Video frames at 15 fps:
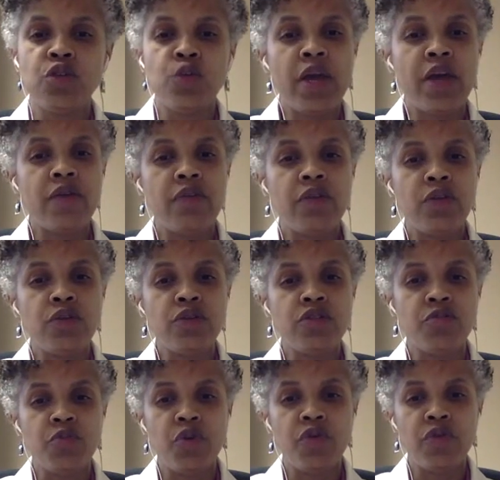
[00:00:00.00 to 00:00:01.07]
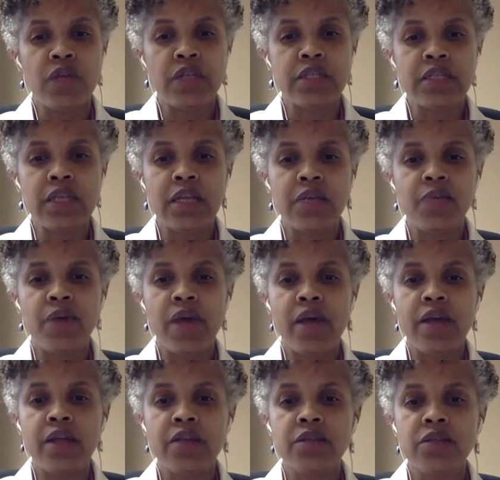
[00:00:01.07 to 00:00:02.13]
you have the use of prophylactic
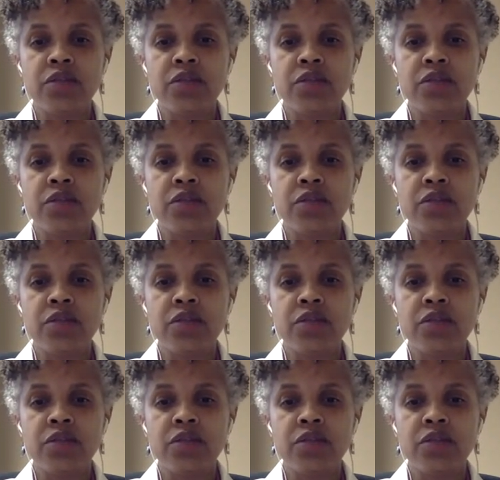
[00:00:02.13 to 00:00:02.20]
antibiotics